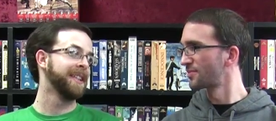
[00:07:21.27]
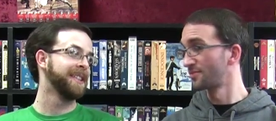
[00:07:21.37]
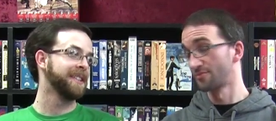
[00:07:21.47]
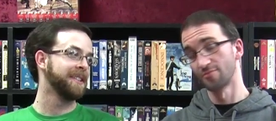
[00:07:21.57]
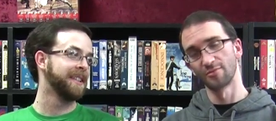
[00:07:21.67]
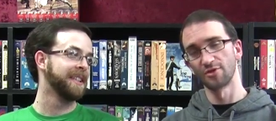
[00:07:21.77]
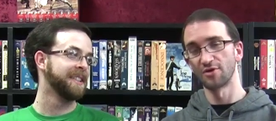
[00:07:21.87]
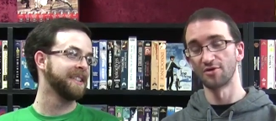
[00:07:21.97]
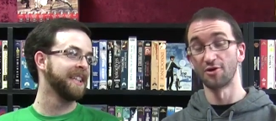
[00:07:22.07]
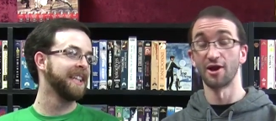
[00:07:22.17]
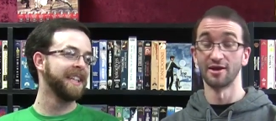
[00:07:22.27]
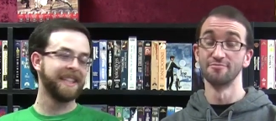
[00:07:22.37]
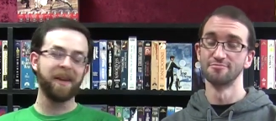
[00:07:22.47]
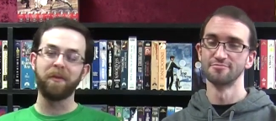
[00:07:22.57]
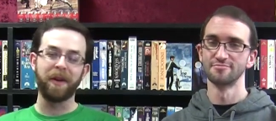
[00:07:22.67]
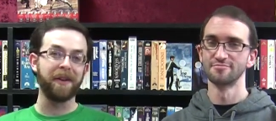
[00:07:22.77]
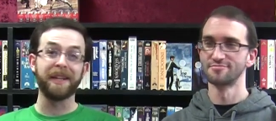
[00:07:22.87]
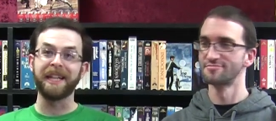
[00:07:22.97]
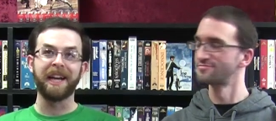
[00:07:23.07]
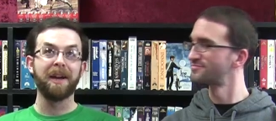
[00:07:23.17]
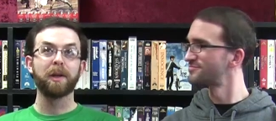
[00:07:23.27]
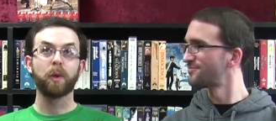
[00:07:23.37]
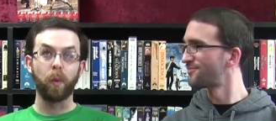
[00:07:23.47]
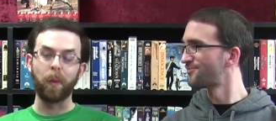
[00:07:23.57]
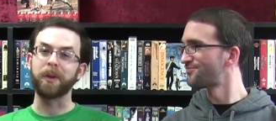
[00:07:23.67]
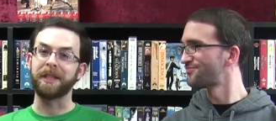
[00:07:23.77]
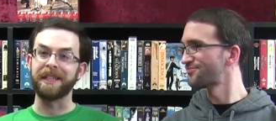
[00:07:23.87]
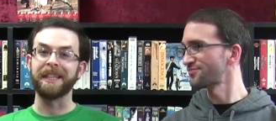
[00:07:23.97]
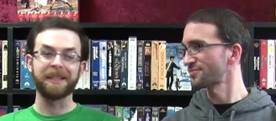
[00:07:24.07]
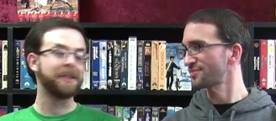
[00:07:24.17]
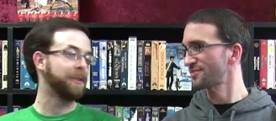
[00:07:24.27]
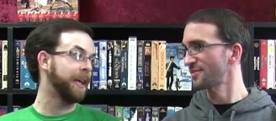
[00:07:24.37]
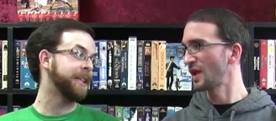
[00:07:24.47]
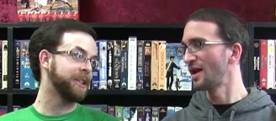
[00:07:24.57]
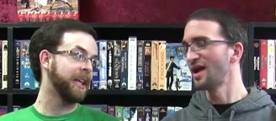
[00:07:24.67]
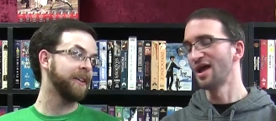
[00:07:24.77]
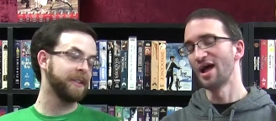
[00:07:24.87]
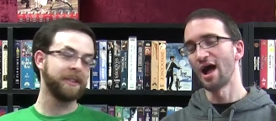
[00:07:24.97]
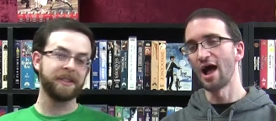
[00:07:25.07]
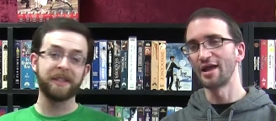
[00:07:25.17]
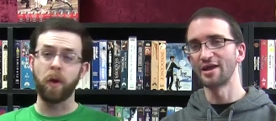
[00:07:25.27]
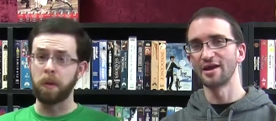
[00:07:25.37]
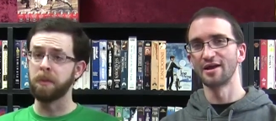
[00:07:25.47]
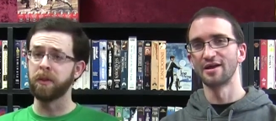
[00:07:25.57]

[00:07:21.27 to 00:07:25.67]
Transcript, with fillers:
Speaker 1: Hunter, is, they're great. They're very quirky and strange characters. This whole